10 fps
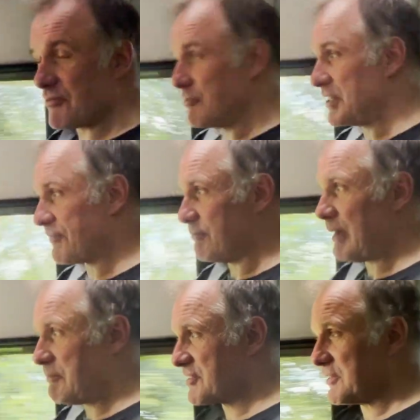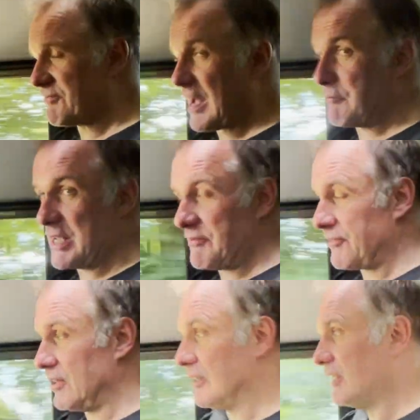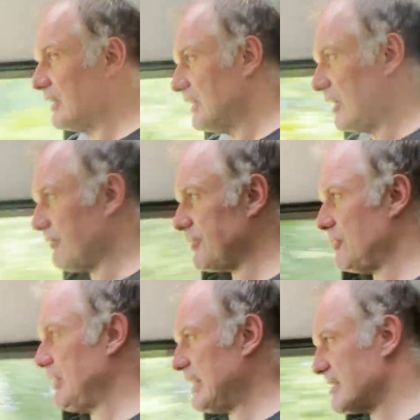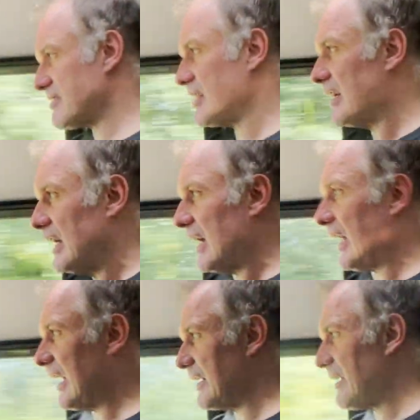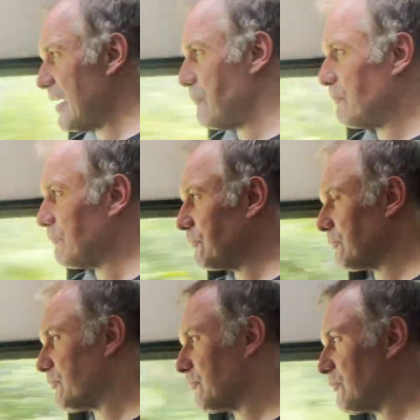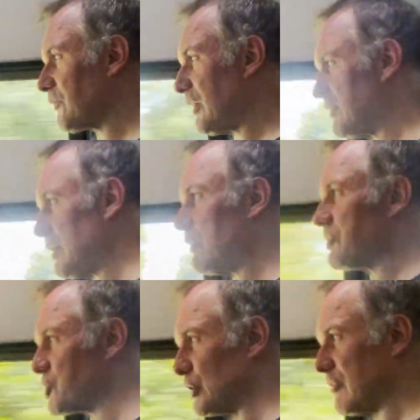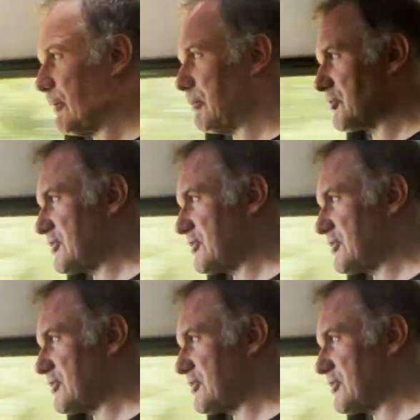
through different members of the family for a few years, and they weren't short of a bob or